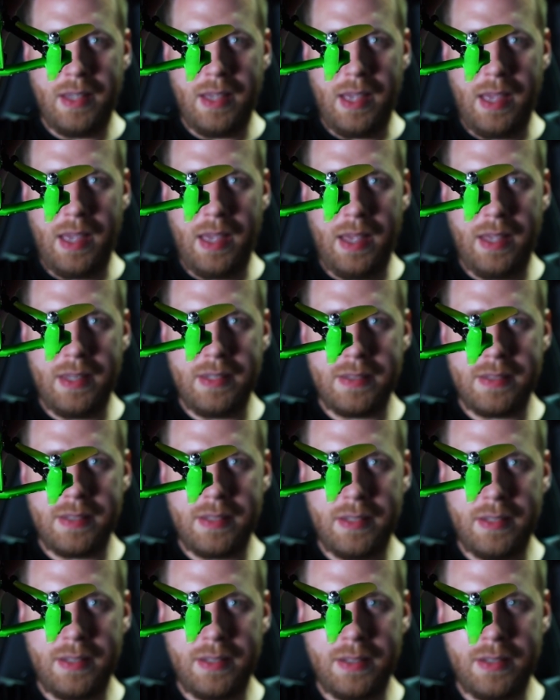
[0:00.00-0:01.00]
and
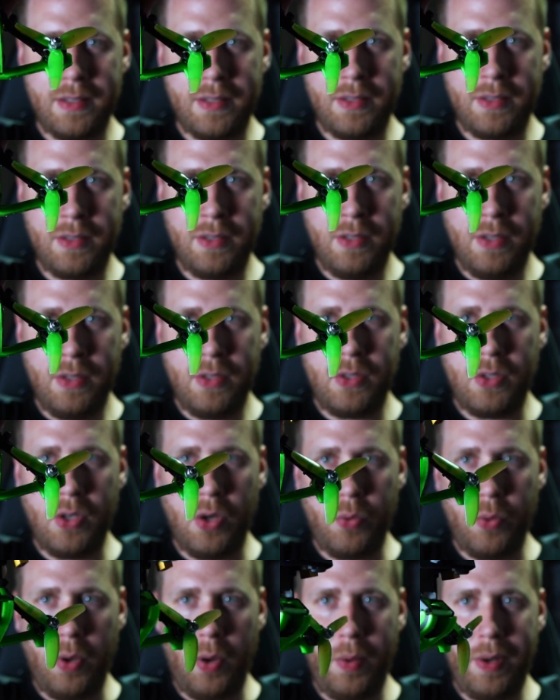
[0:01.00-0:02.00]

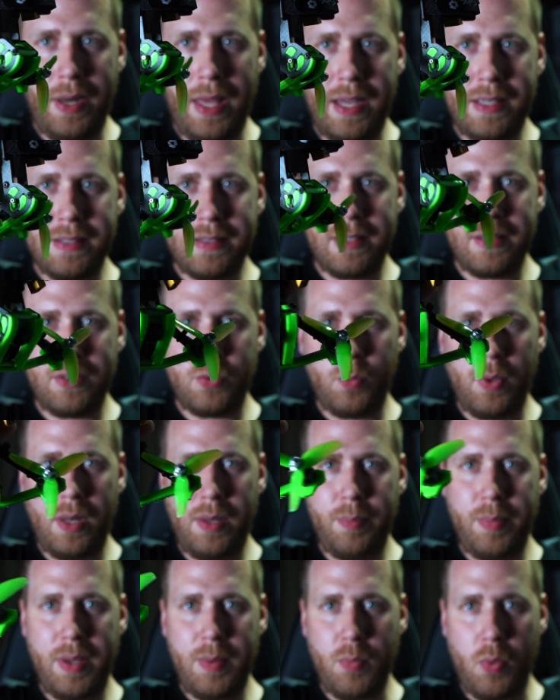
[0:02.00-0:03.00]
your roll axis
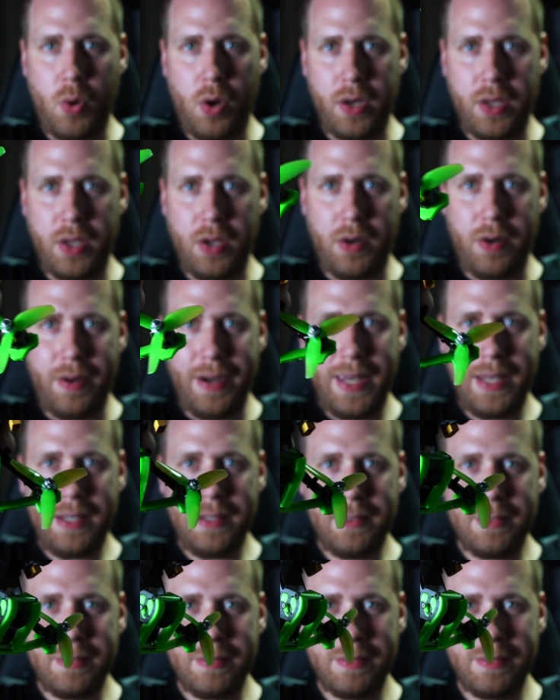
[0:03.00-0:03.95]
will be more yawing.